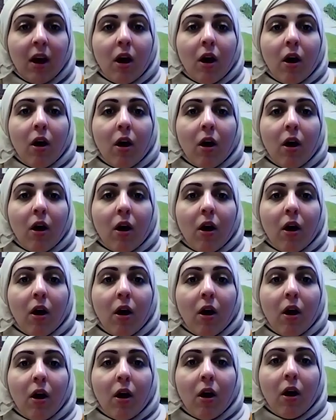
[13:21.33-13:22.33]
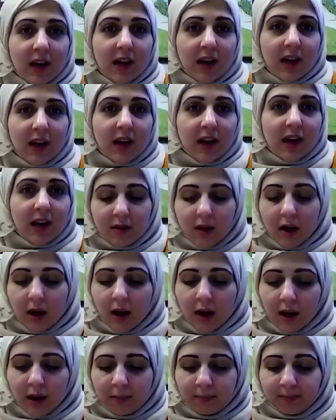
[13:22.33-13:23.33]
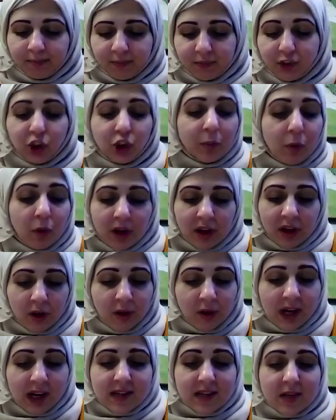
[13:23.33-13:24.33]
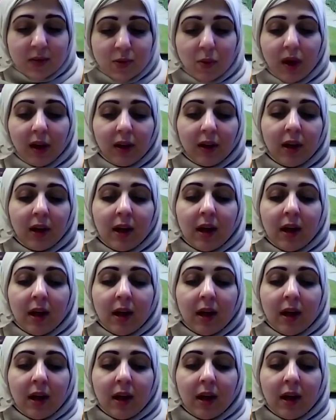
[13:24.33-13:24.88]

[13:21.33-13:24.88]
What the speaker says: or is the government supporting you guys as well?